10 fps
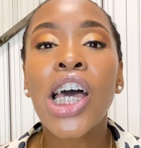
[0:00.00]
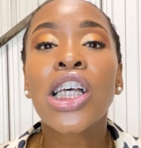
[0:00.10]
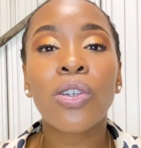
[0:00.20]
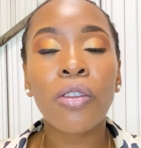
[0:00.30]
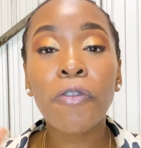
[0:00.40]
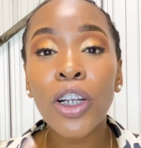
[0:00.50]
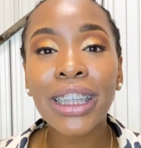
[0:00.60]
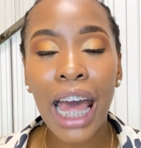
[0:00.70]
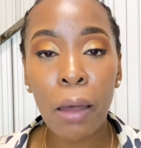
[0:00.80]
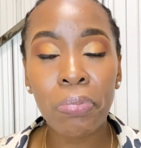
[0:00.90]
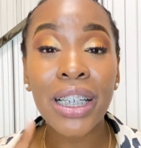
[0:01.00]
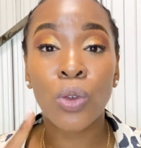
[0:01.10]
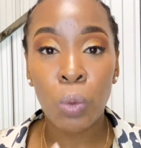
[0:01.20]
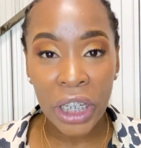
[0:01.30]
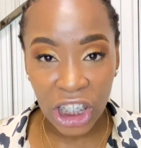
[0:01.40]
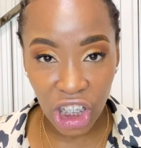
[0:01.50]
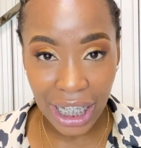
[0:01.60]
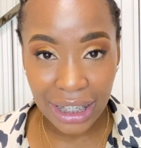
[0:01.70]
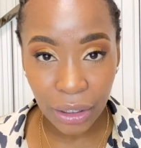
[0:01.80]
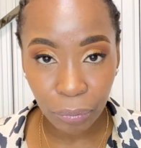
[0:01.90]
So the first app is
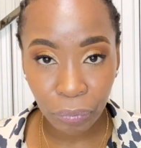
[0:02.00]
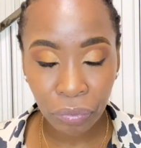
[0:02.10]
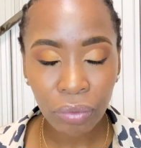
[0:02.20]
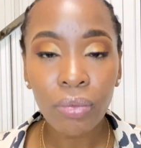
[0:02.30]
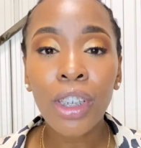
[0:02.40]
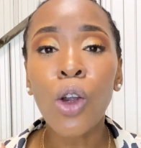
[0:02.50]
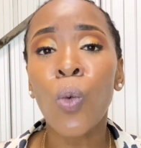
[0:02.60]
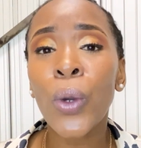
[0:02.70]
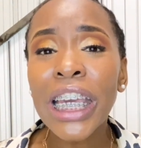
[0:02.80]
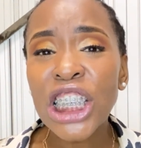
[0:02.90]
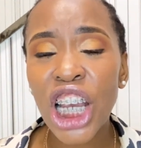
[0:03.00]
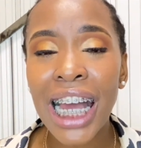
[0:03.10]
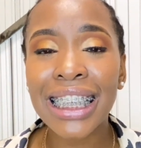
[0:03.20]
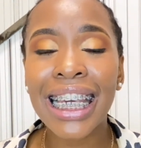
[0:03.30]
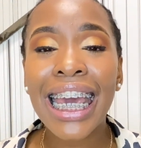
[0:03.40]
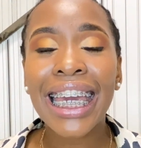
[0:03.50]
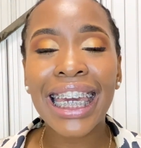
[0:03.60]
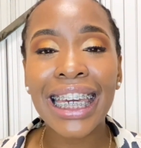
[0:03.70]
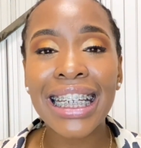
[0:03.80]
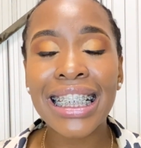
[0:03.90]
Wechat. Wechat
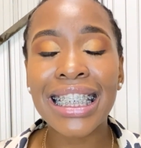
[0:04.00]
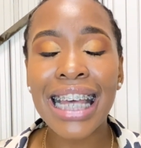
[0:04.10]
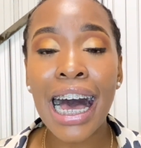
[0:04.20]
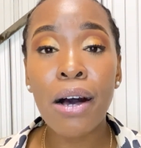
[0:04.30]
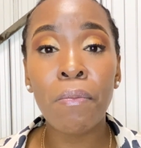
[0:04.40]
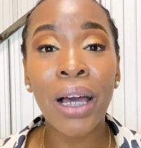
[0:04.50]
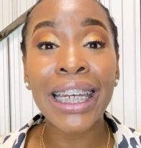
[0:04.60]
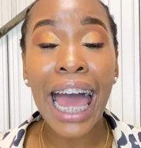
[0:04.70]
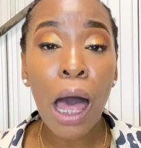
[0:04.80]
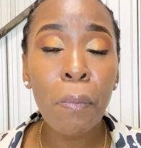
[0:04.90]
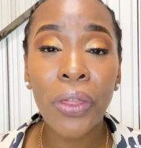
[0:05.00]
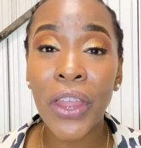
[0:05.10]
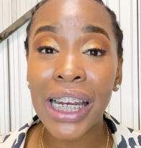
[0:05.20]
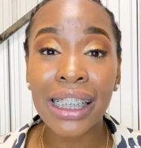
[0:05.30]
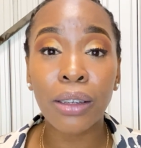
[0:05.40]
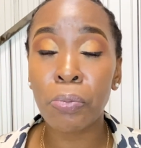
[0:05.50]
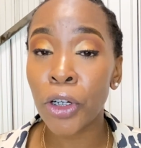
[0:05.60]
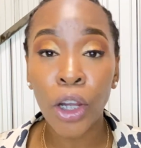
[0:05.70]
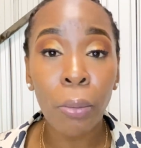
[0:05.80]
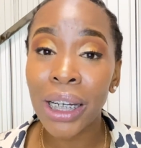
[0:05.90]
is an app that is
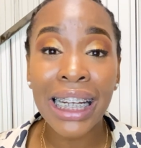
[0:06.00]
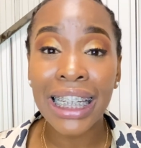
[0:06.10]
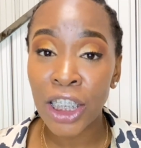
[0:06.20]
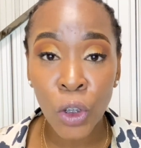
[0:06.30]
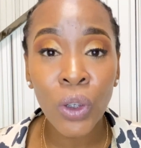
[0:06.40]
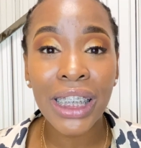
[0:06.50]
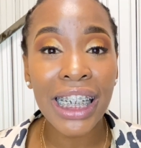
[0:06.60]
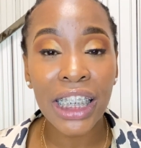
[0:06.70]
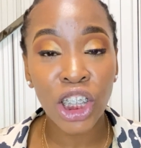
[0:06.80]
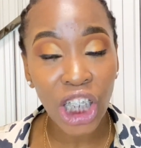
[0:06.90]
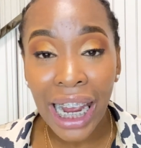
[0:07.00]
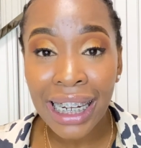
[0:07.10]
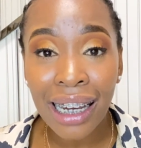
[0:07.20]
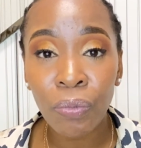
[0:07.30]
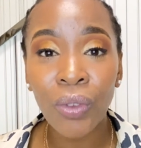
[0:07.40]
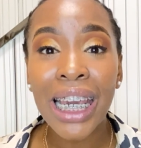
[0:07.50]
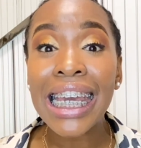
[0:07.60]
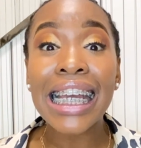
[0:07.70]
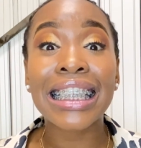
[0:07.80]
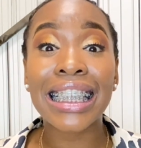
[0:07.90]
predominantly used here in China.
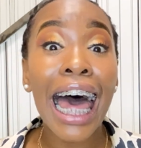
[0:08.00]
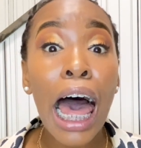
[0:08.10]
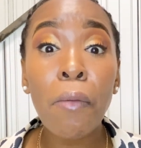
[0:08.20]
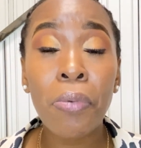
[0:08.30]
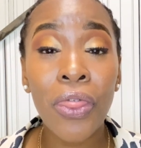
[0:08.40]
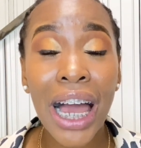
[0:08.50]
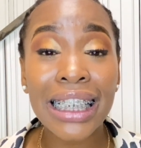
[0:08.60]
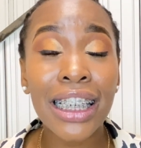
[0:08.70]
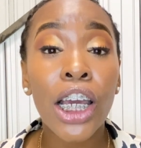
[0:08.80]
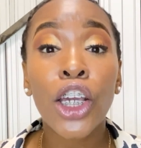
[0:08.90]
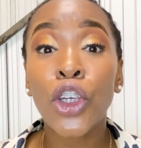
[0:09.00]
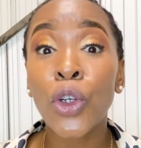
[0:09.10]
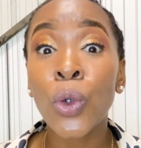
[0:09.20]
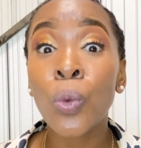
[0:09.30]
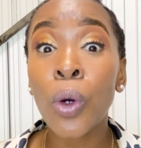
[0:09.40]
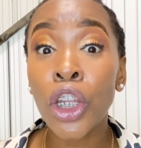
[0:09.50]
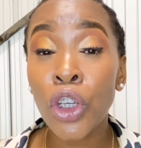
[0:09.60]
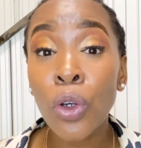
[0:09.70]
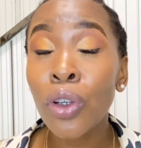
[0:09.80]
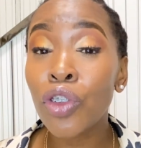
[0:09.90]
It's the app that you would
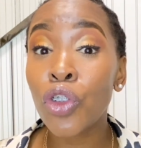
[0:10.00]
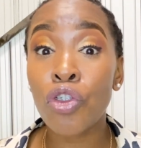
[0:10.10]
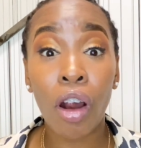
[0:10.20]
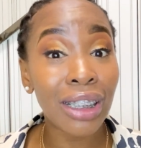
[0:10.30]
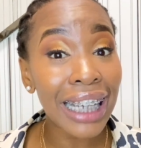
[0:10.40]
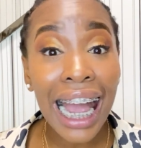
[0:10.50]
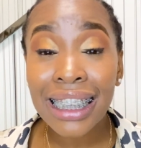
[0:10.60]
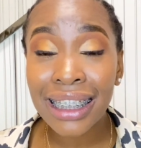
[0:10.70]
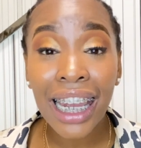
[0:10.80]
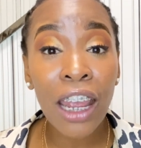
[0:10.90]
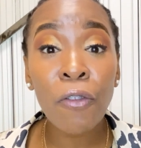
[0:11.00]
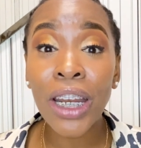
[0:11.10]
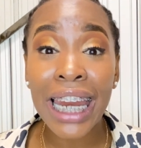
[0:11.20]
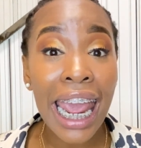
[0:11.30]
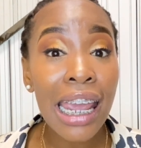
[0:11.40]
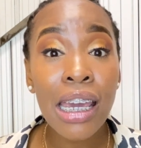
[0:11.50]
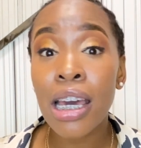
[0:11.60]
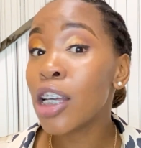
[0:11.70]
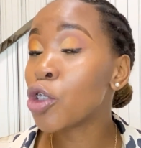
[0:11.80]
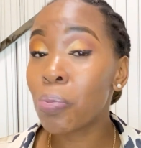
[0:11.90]
use to transact every day,
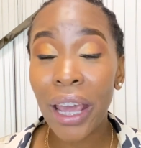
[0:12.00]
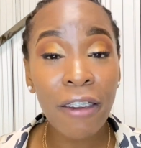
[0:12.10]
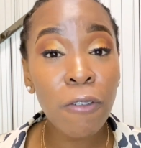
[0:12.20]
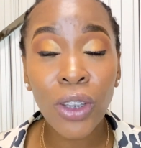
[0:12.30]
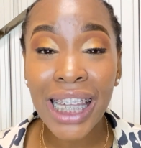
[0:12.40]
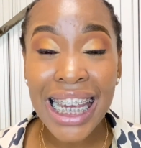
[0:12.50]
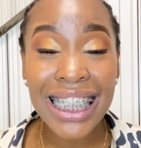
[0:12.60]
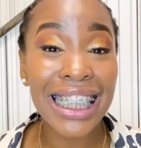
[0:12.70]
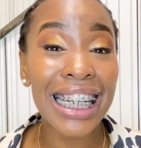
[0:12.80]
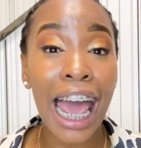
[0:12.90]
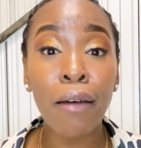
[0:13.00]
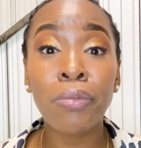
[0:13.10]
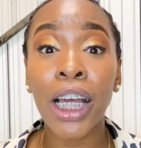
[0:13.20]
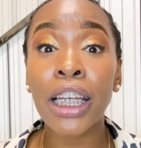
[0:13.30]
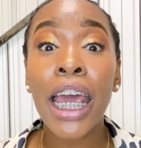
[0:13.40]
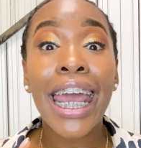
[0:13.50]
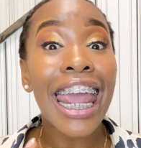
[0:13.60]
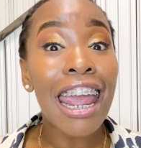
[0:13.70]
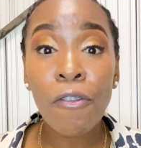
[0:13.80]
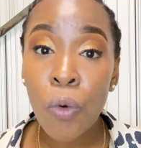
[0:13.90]
to pay for things. It's an app that
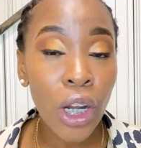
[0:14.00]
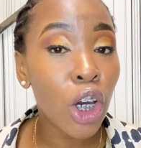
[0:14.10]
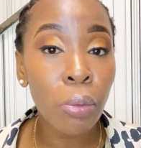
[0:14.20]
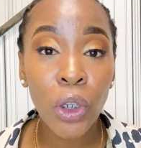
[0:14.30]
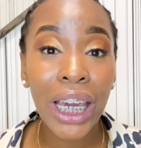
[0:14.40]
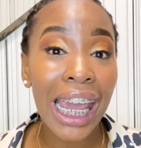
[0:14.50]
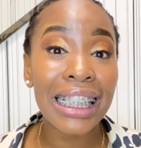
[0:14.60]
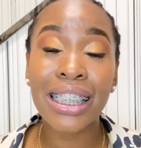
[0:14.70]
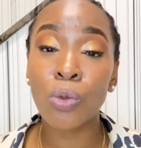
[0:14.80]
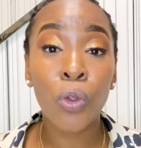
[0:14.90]
everyone communicates